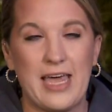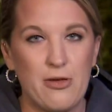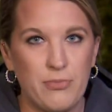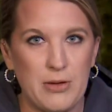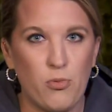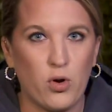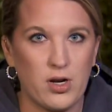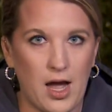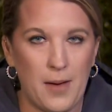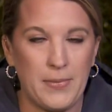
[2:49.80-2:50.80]
can be more
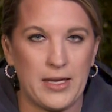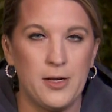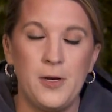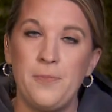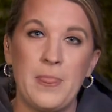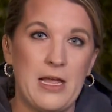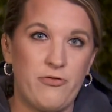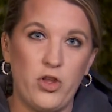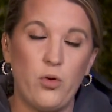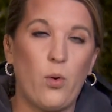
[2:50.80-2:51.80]
common
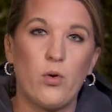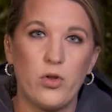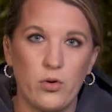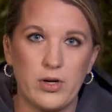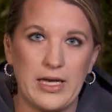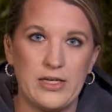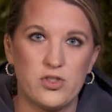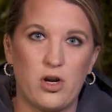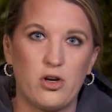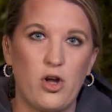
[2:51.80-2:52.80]
if you or your kids
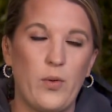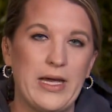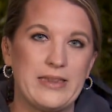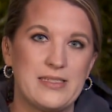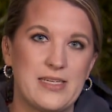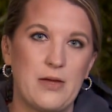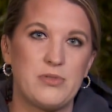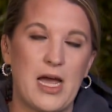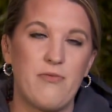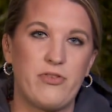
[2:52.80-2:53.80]
are going at the same
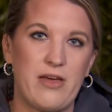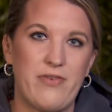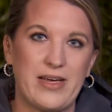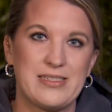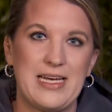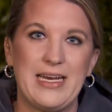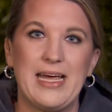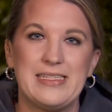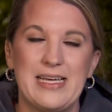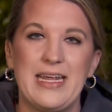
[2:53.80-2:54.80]
time for that vaccine
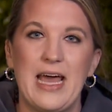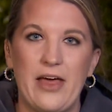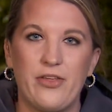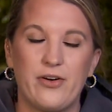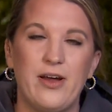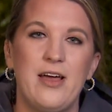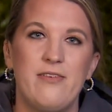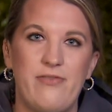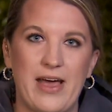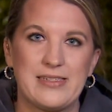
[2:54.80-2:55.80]
as any other
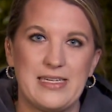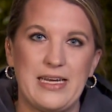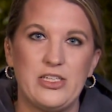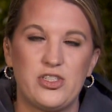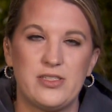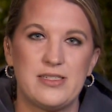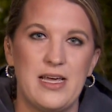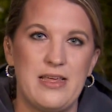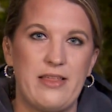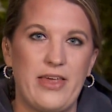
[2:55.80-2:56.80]
vaccinations
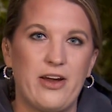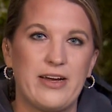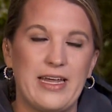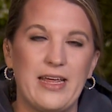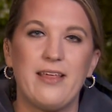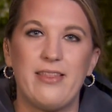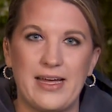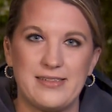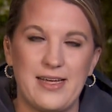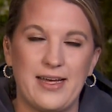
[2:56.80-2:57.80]
that they are getting
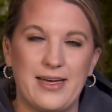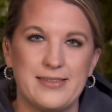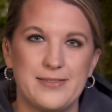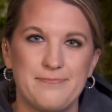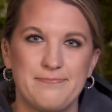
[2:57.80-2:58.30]
that day, guys.